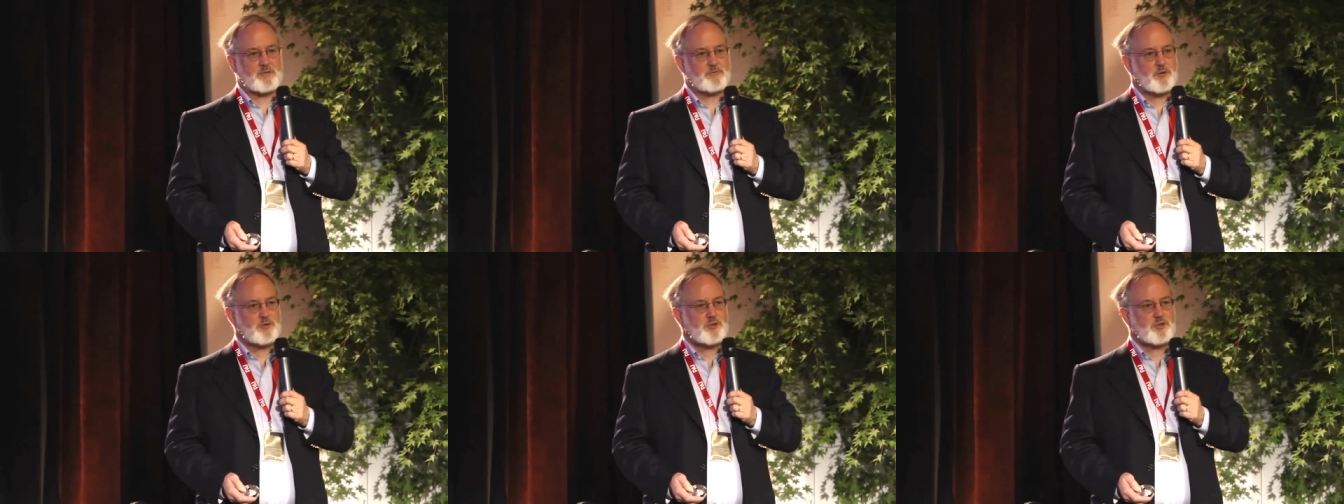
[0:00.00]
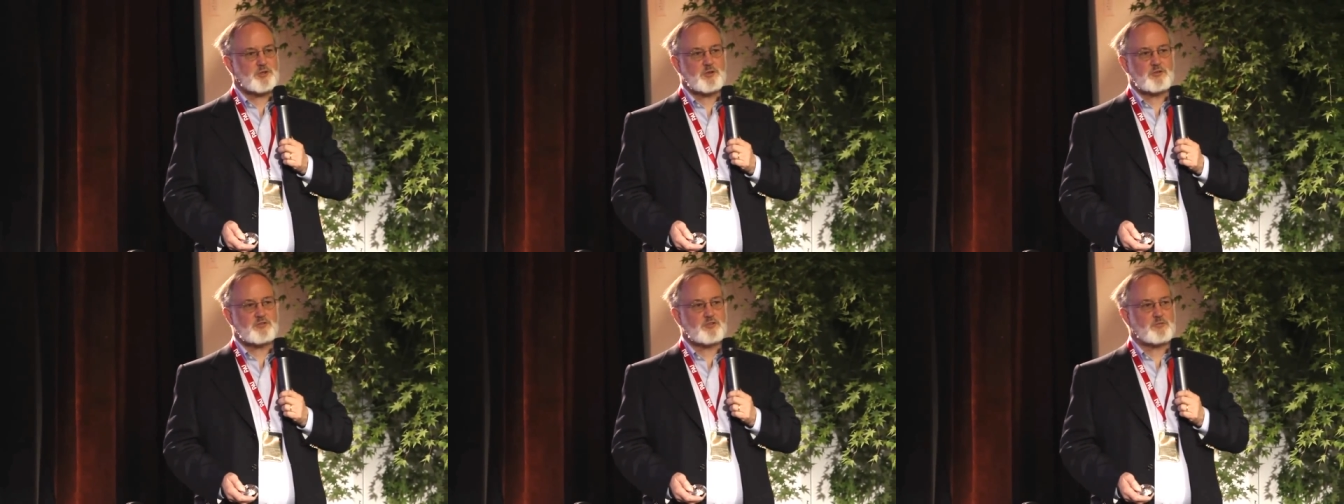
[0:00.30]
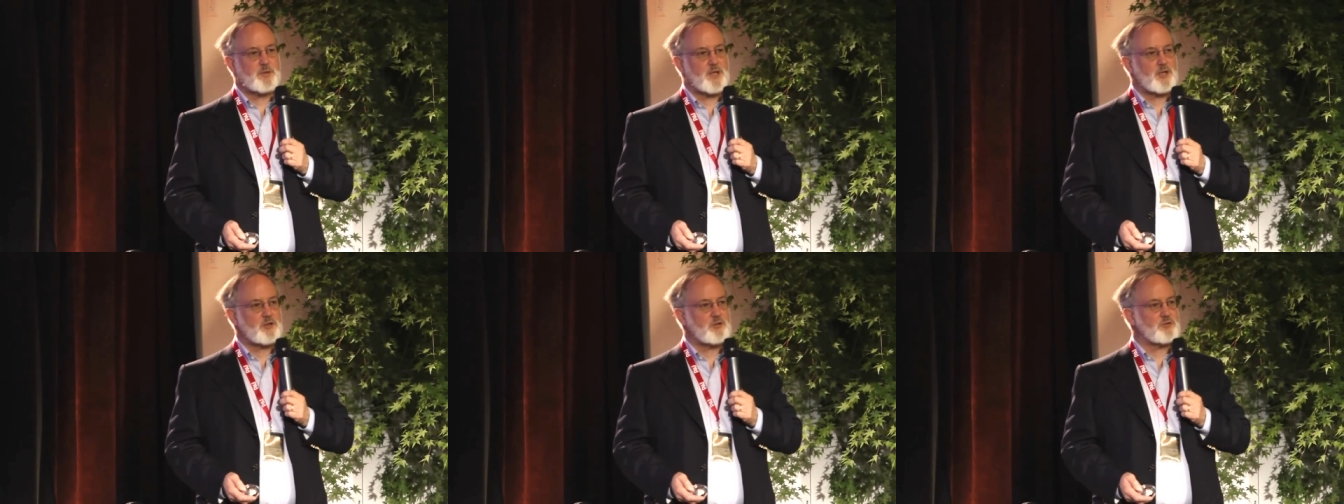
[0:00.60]
My first
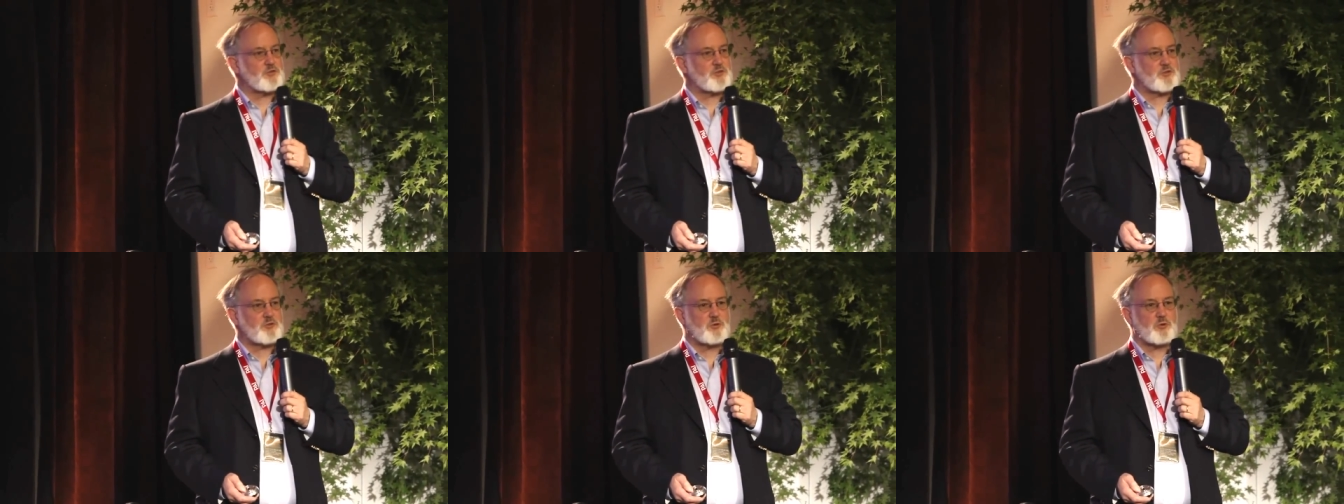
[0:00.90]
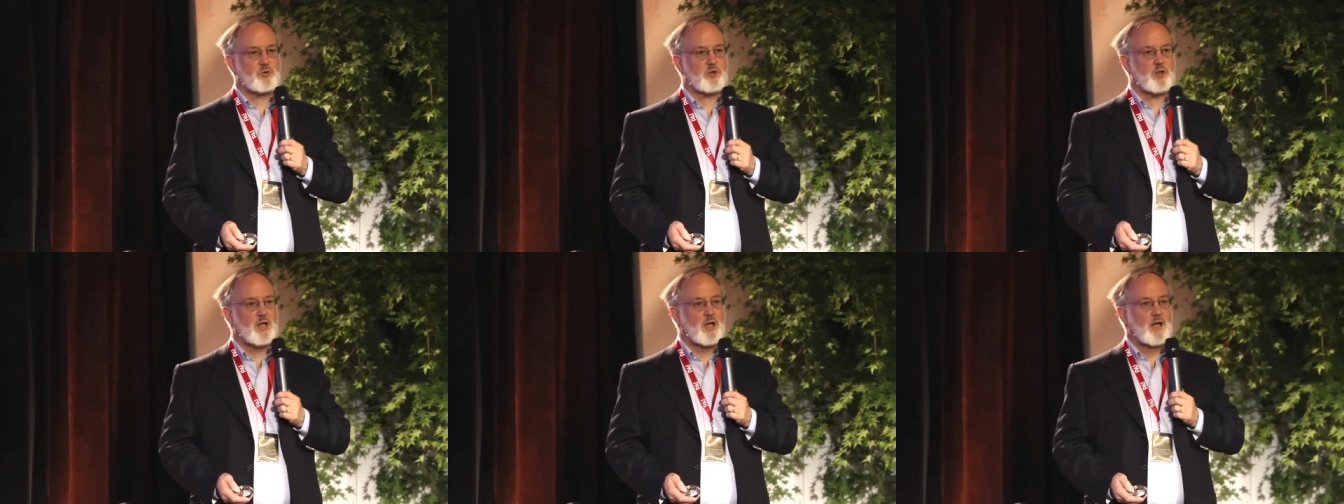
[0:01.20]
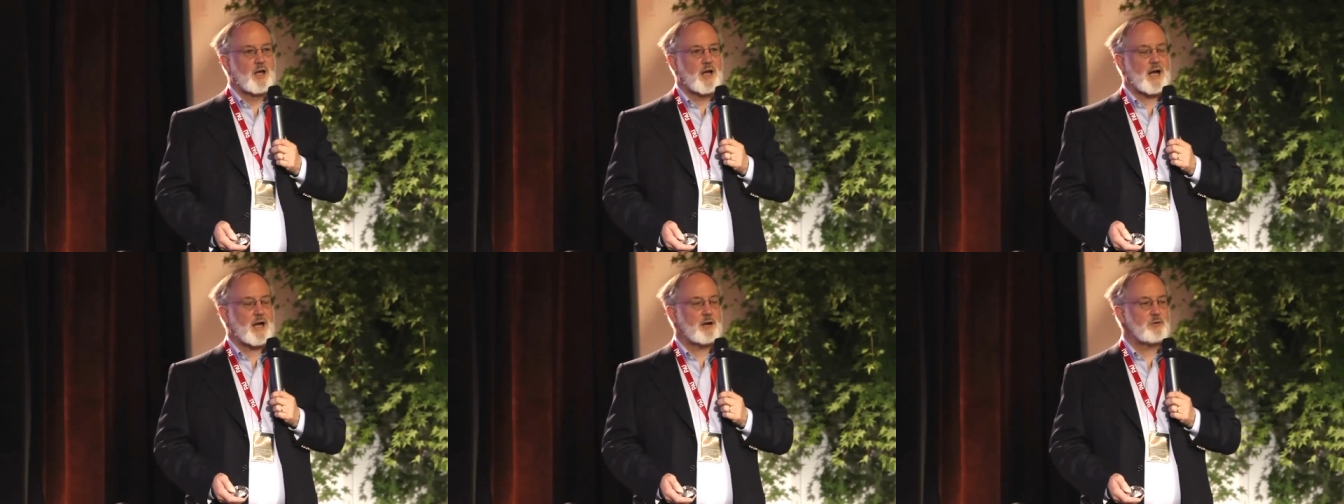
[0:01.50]
years of medical school,
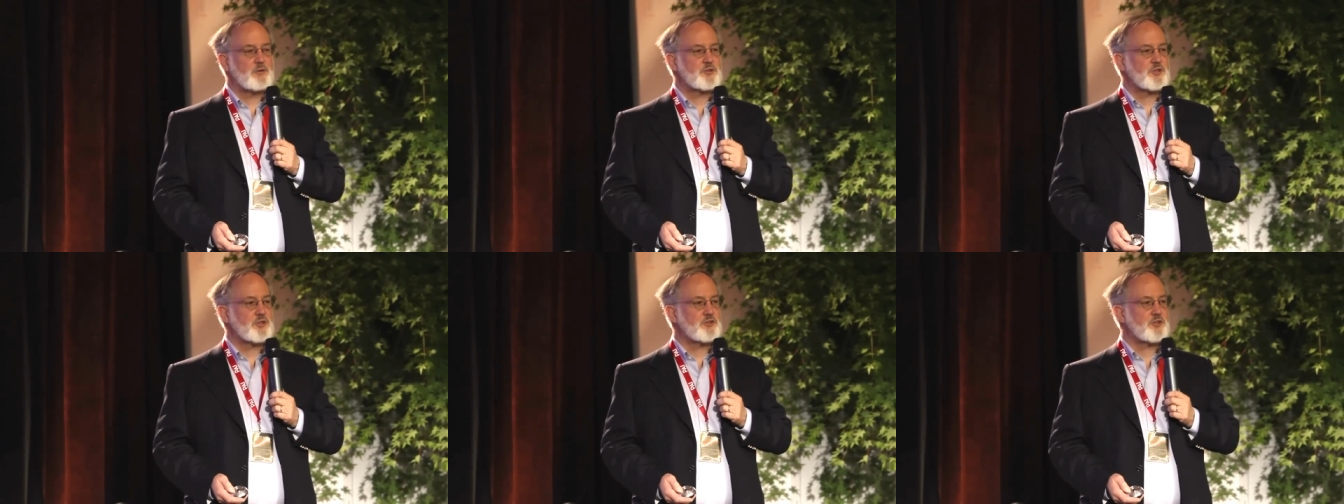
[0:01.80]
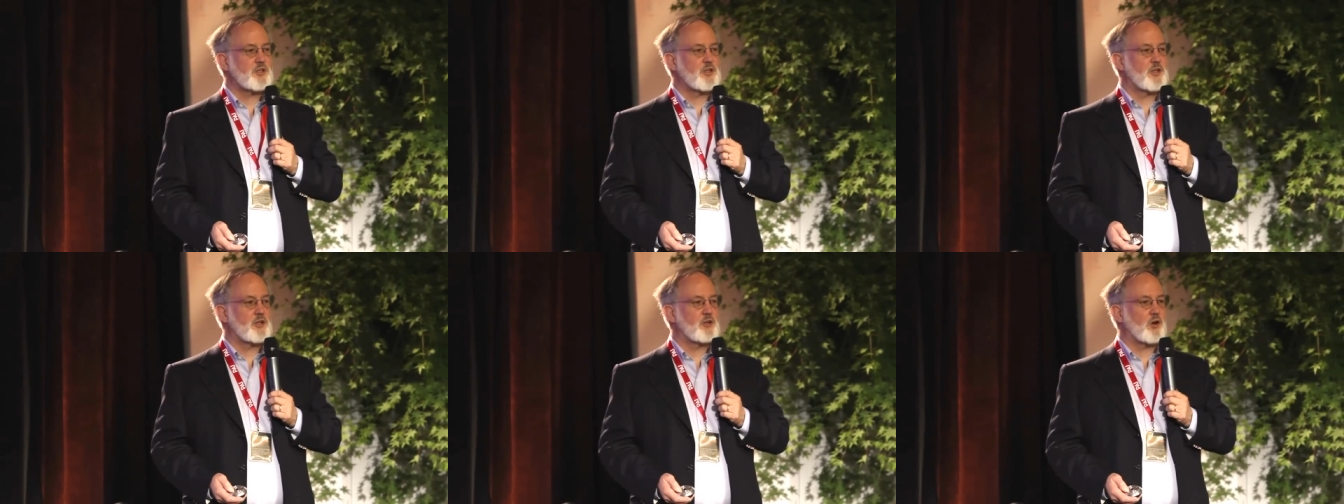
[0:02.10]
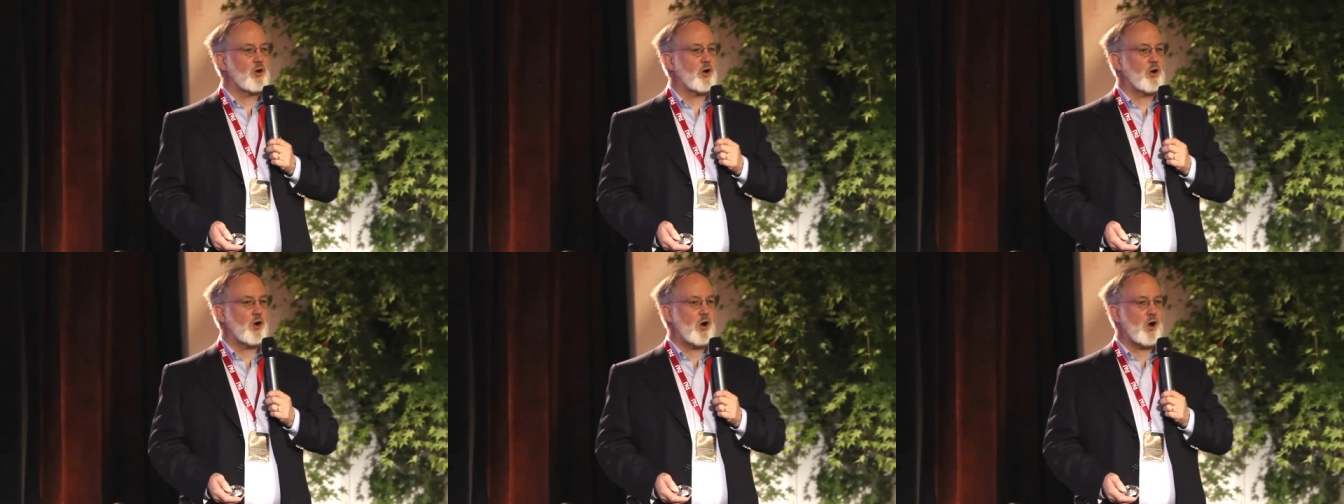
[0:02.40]
I was just
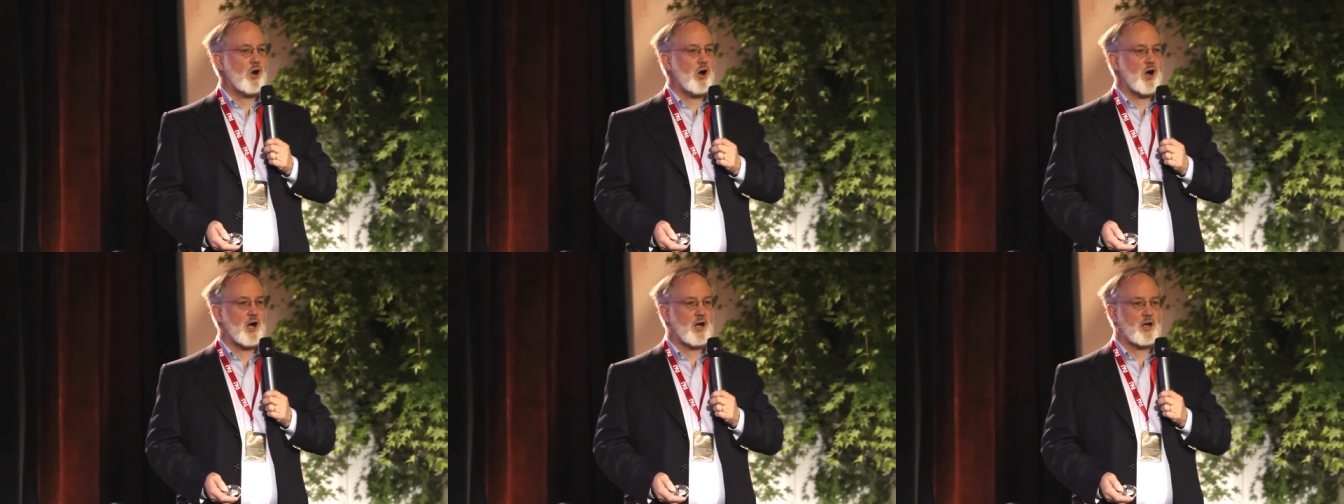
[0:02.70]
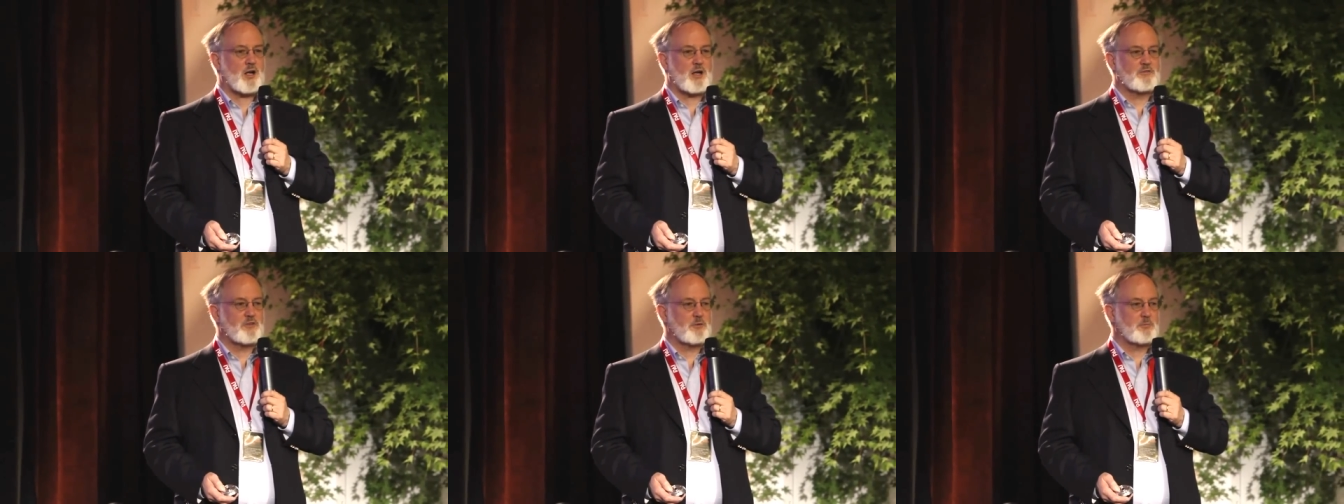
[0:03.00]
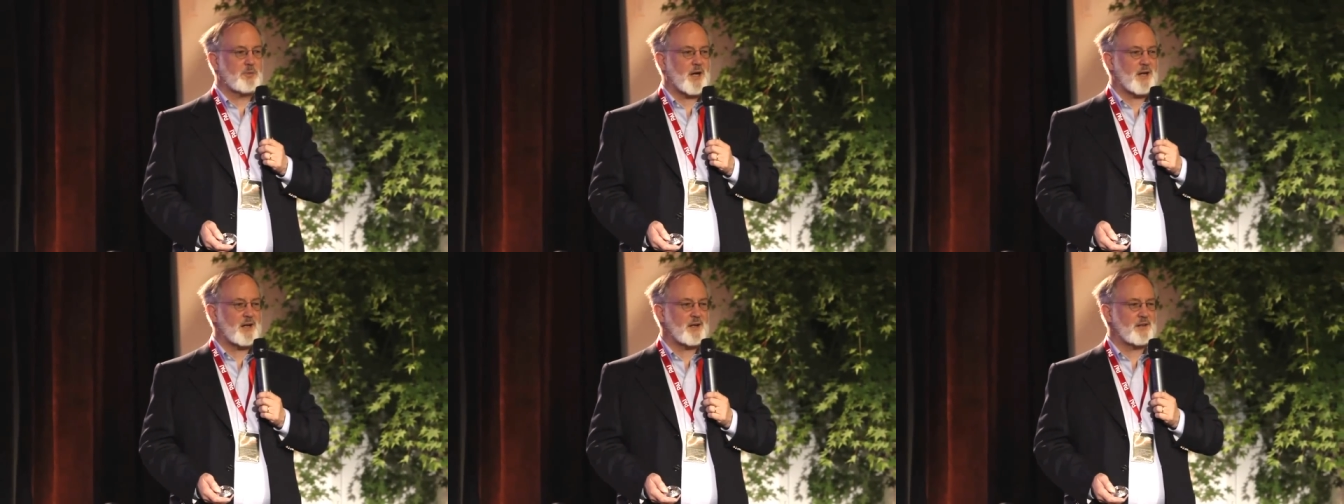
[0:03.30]
in awe of
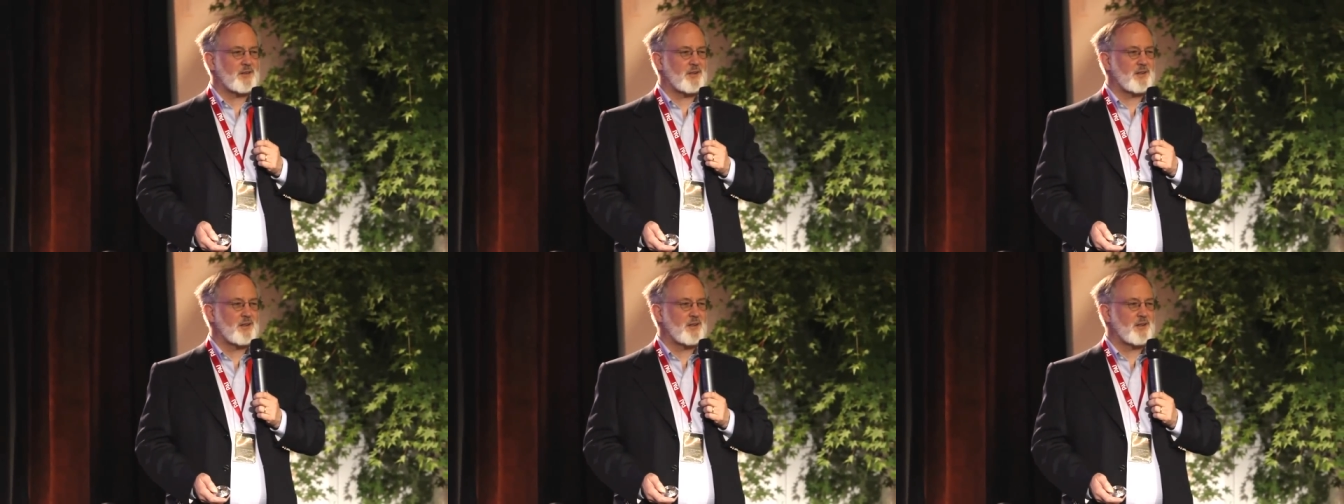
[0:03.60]
the body.